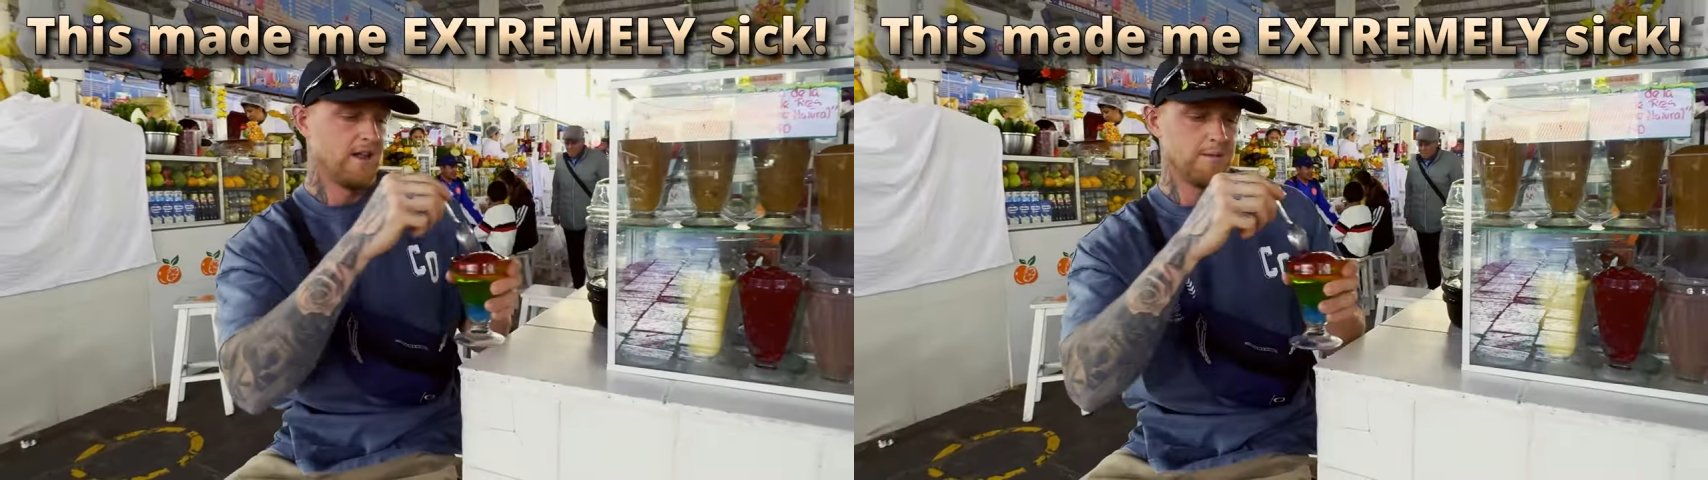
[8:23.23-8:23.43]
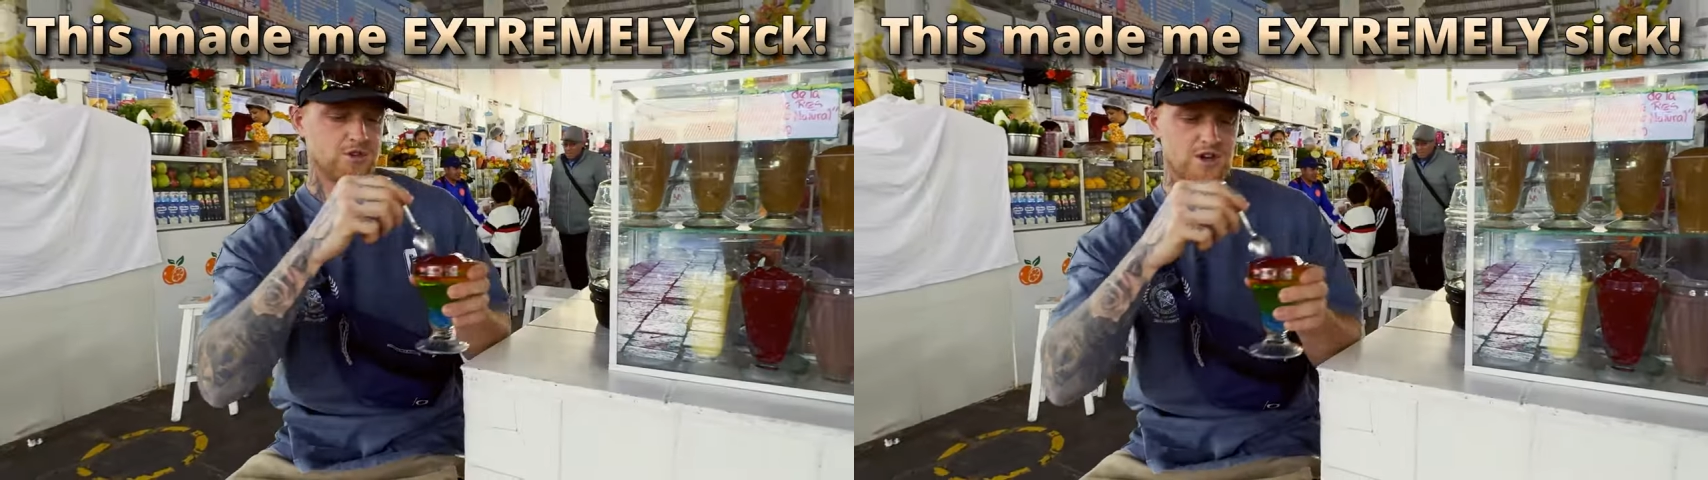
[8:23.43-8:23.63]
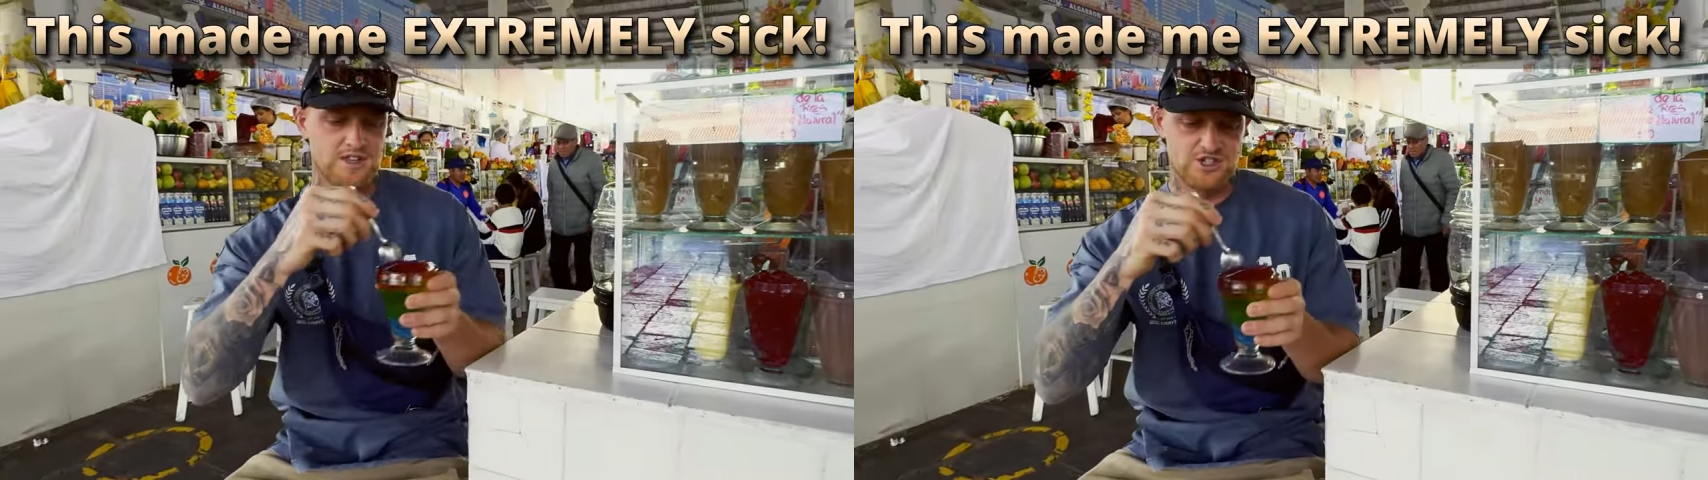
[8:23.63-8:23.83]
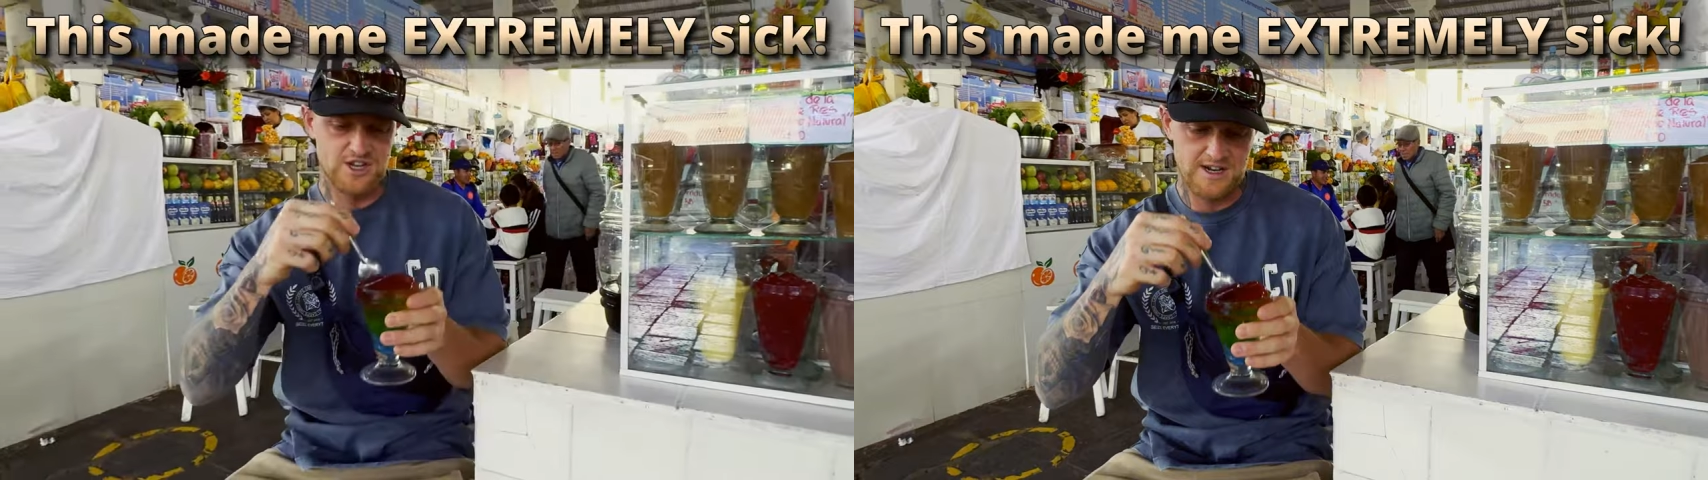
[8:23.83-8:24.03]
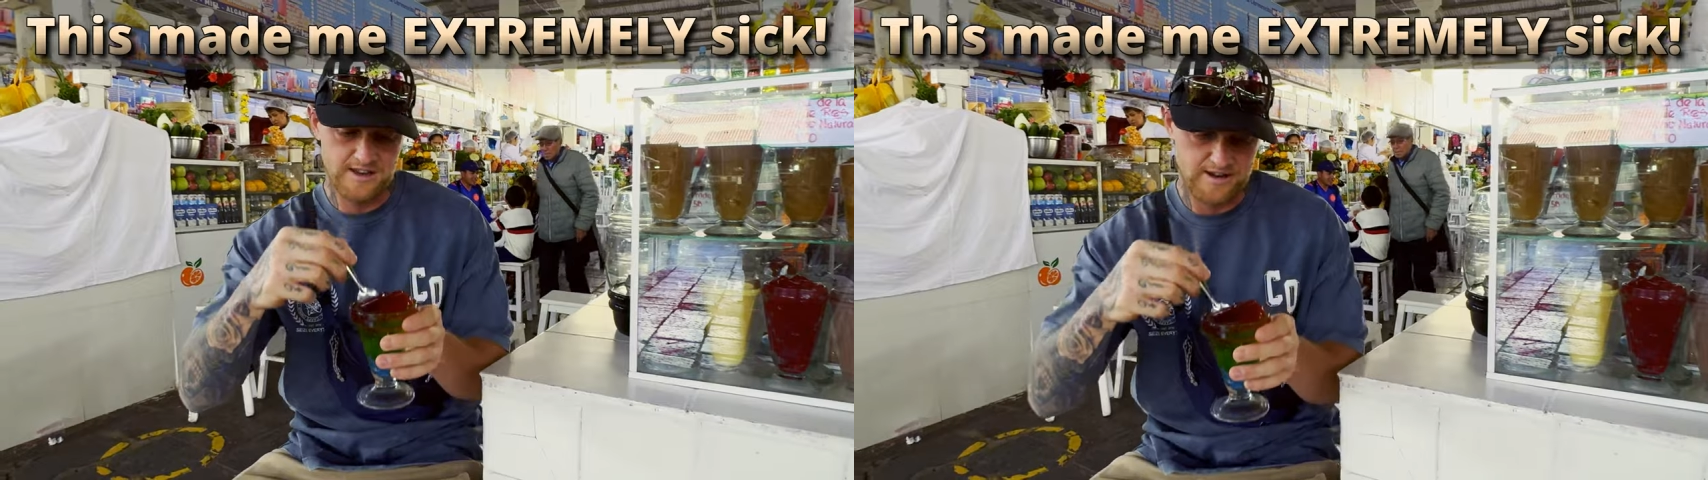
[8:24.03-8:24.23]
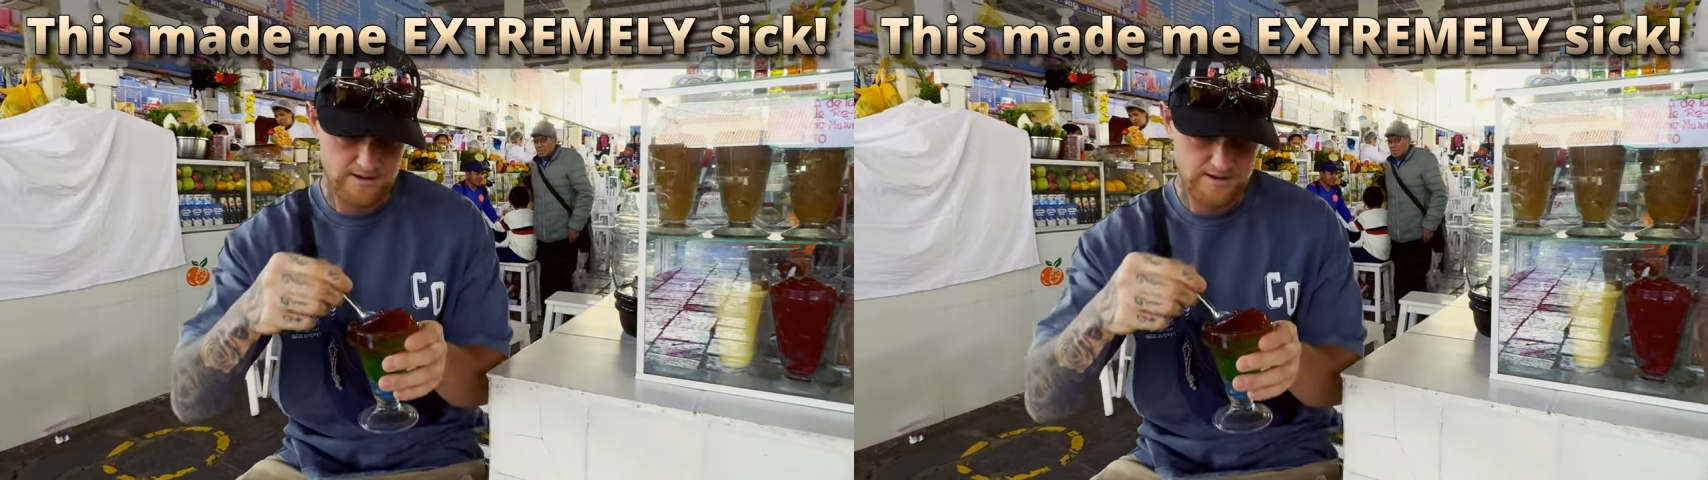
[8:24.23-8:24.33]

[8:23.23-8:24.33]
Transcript: We'll try this jelly then.